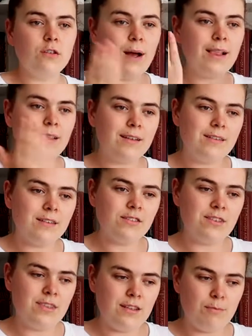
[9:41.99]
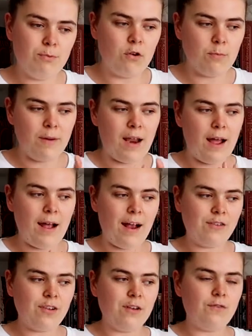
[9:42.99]
So I listened to this book, but I
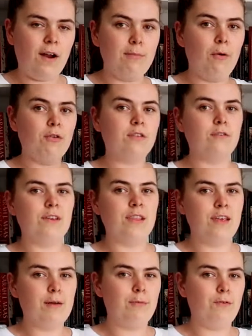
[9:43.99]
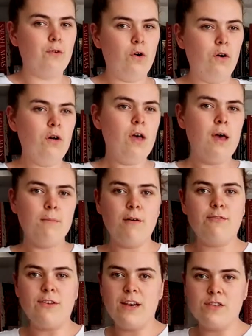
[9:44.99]
actually read most of it the year before,
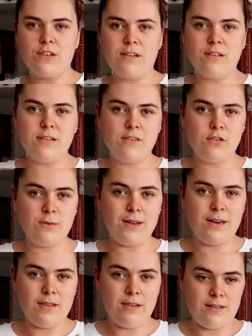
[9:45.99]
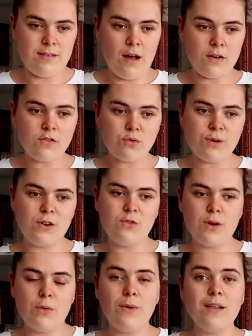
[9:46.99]
but finished listening to it in the start of
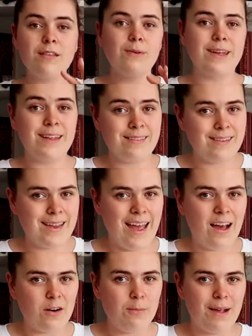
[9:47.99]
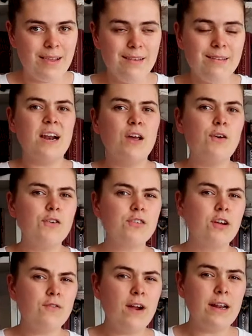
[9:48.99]
2021, so it gets to count on my list. But I
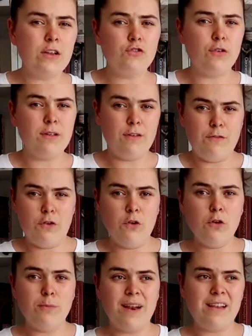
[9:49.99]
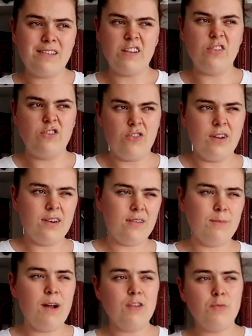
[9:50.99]
also read Enjoy the View, but I didn't enjoy it
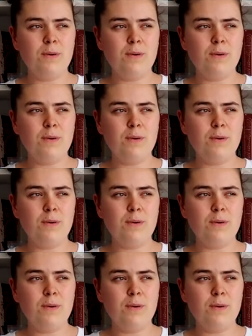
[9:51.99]
as much.